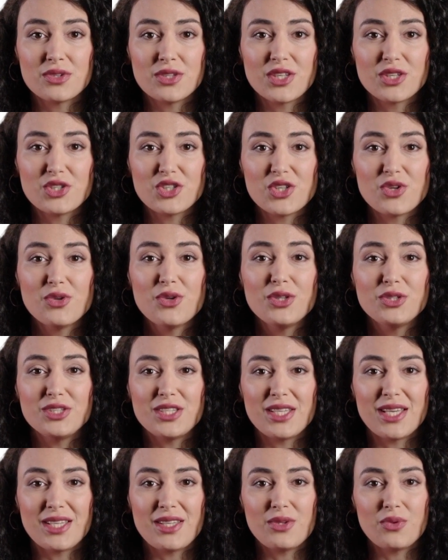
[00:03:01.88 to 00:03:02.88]
you sure are
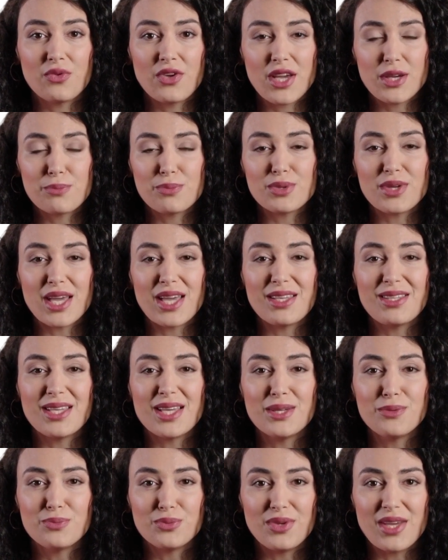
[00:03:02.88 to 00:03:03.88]
to get a great plan
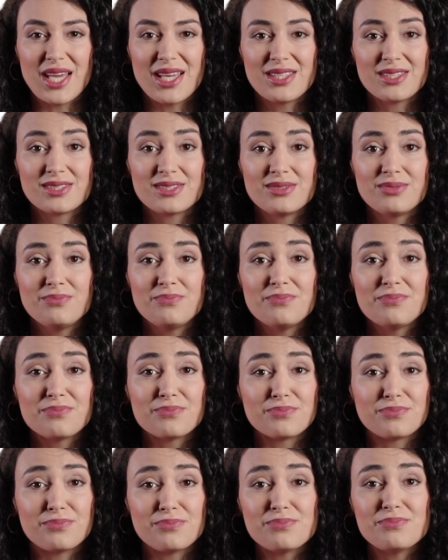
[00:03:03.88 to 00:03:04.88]
in place.
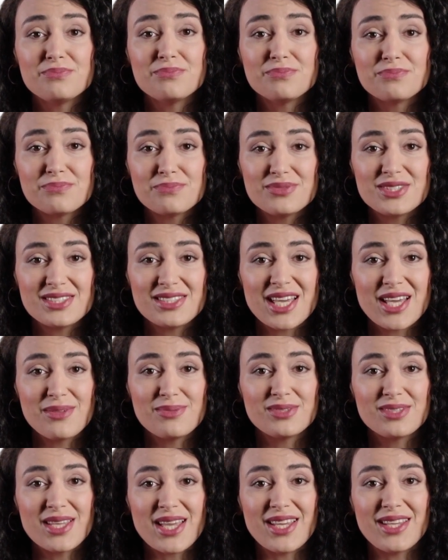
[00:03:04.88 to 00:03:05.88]
The
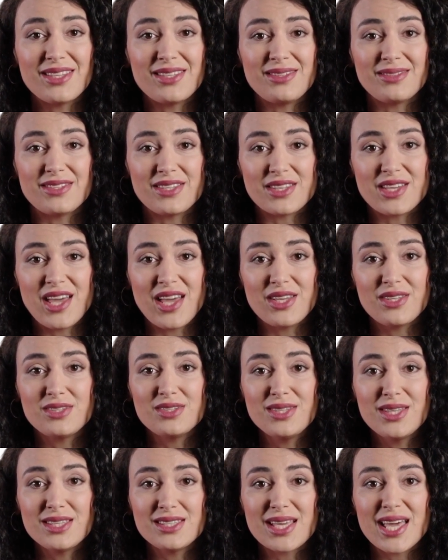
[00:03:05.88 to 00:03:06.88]
downside, the
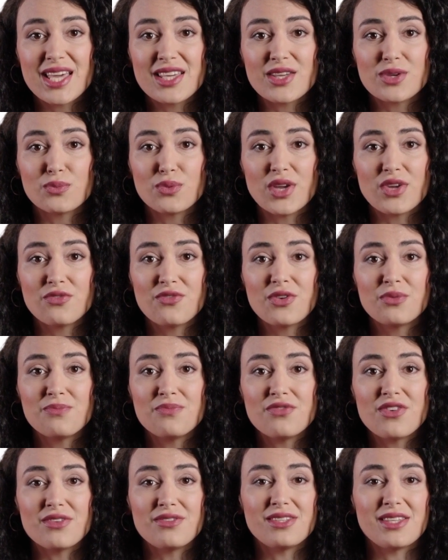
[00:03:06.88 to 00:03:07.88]
cost is anywhere from
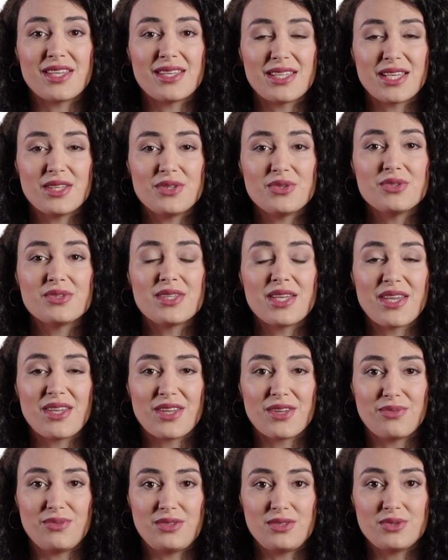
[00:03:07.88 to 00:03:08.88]

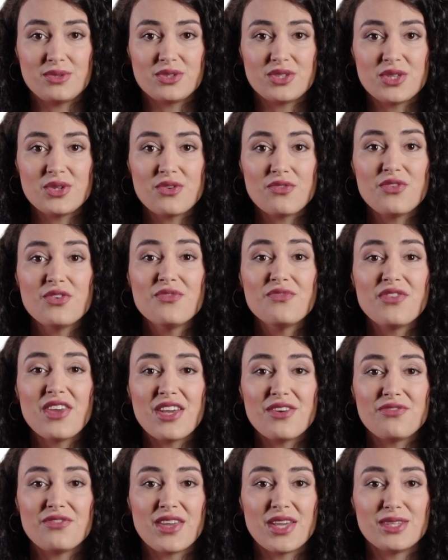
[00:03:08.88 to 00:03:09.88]
$1,500 to over
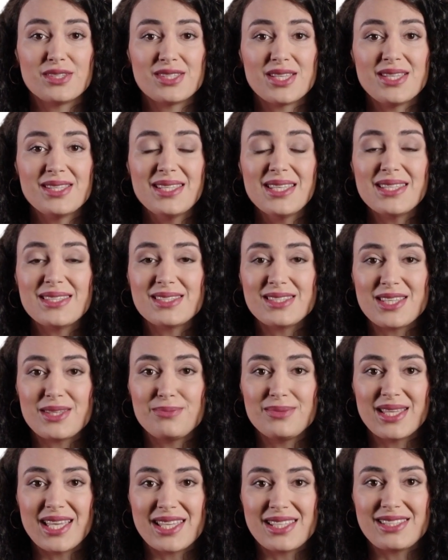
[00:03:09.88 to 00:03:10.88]
$5,000 in
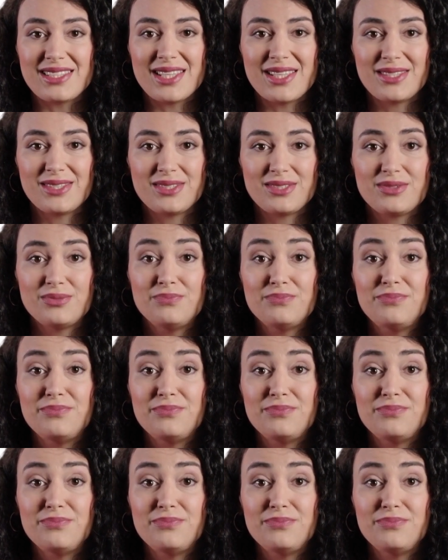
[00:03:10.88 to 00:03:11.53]
some cases.